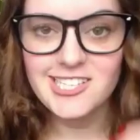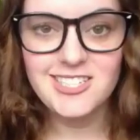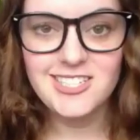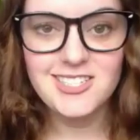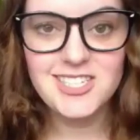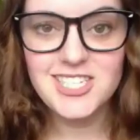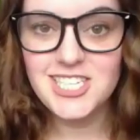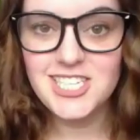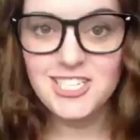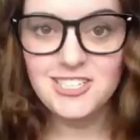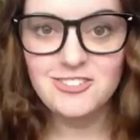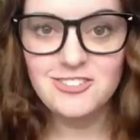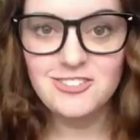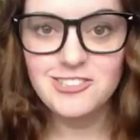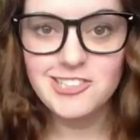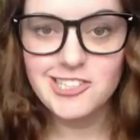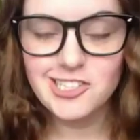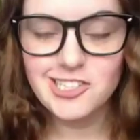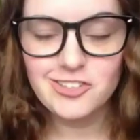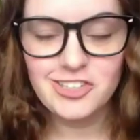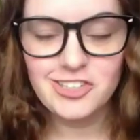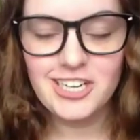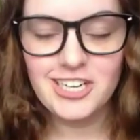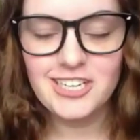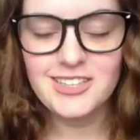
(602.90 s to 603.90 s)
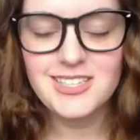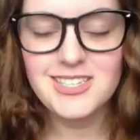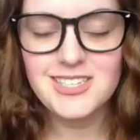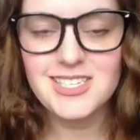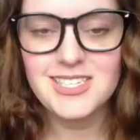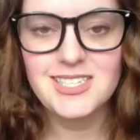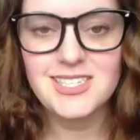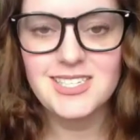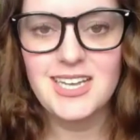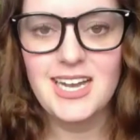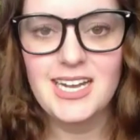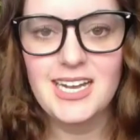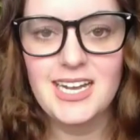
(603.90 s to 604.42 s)
is huge throughout this
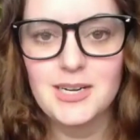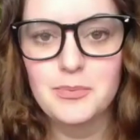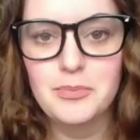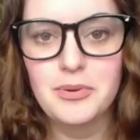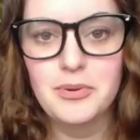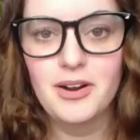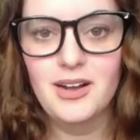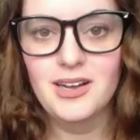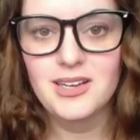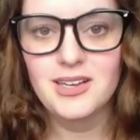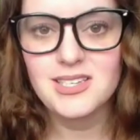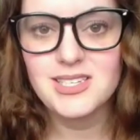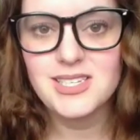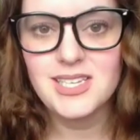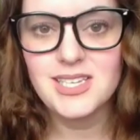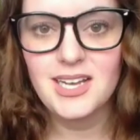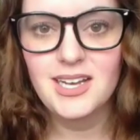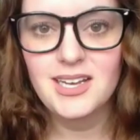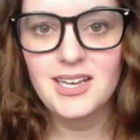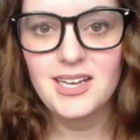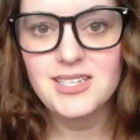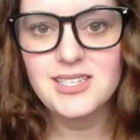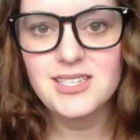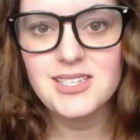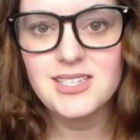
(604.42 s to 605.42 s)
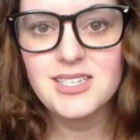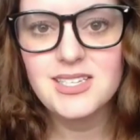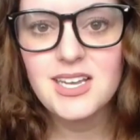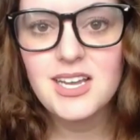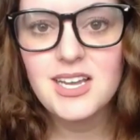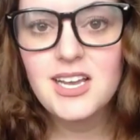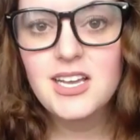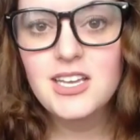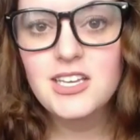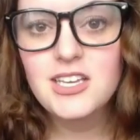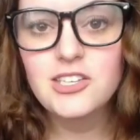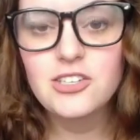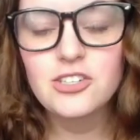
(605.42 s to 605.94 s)
entire process
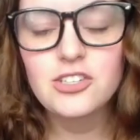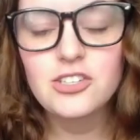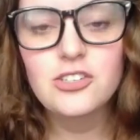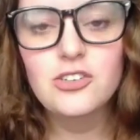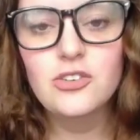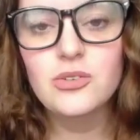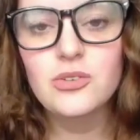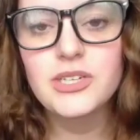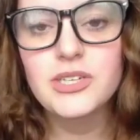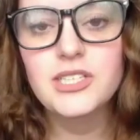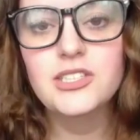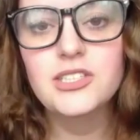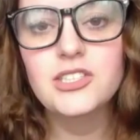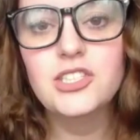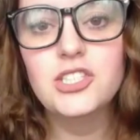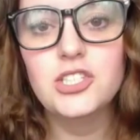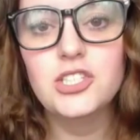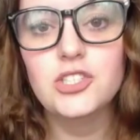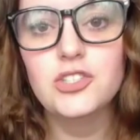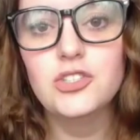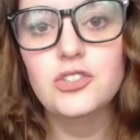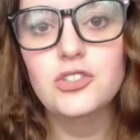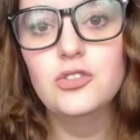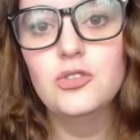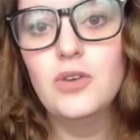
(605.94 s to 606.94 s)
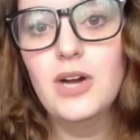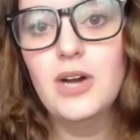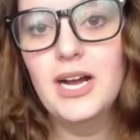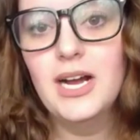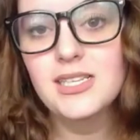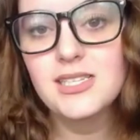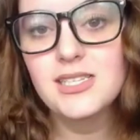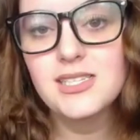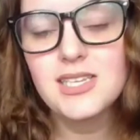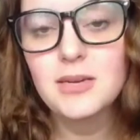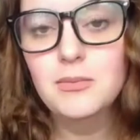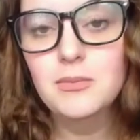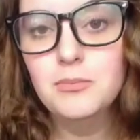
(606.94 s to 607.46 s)
you're going to
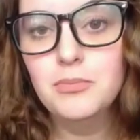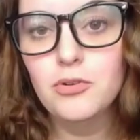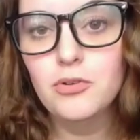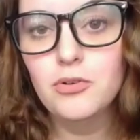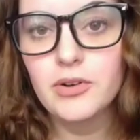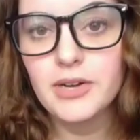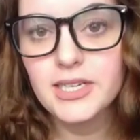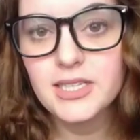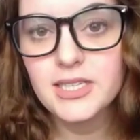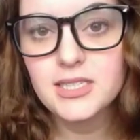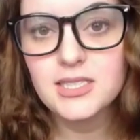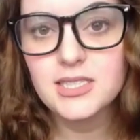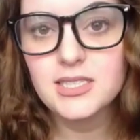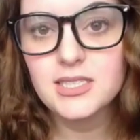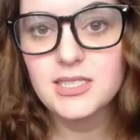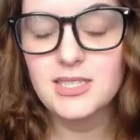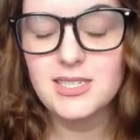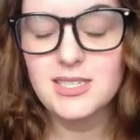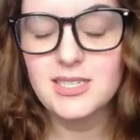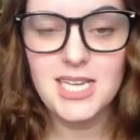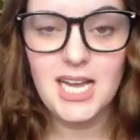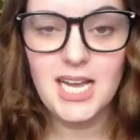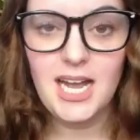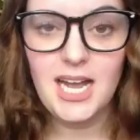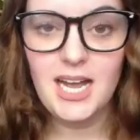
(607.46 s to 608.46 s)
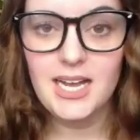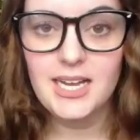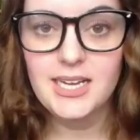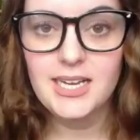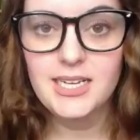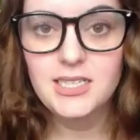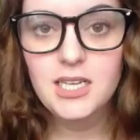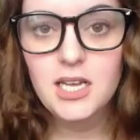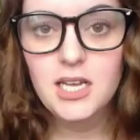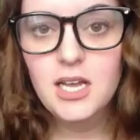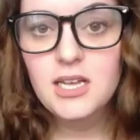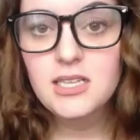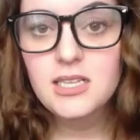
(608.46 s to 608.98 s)
at some point
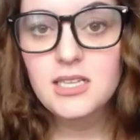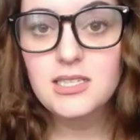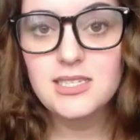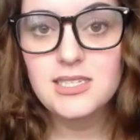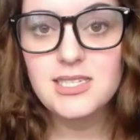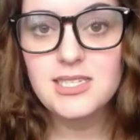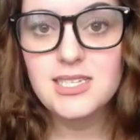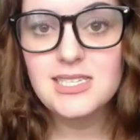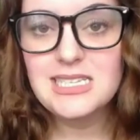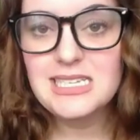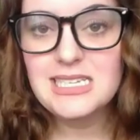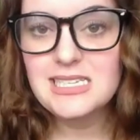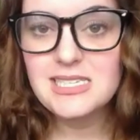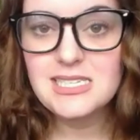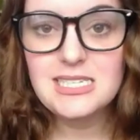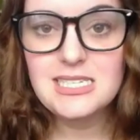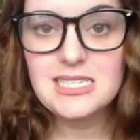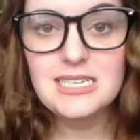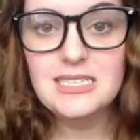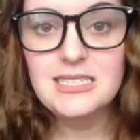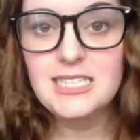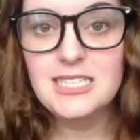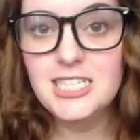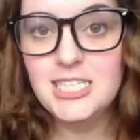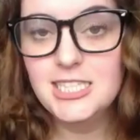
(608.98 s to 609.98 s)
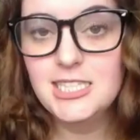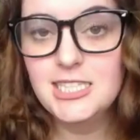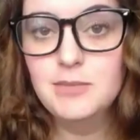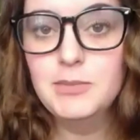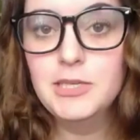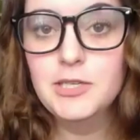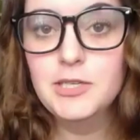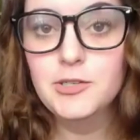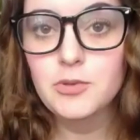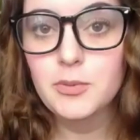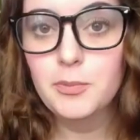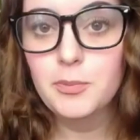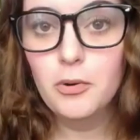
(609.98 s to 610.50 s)
decide does this incident need to
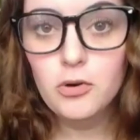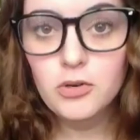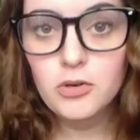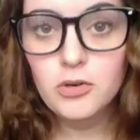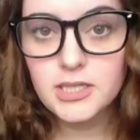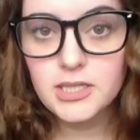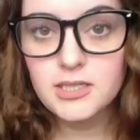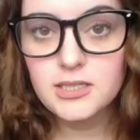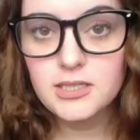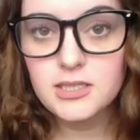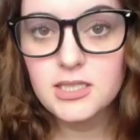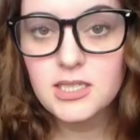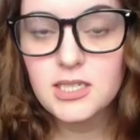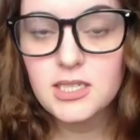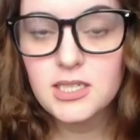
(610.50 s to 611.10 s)
be reported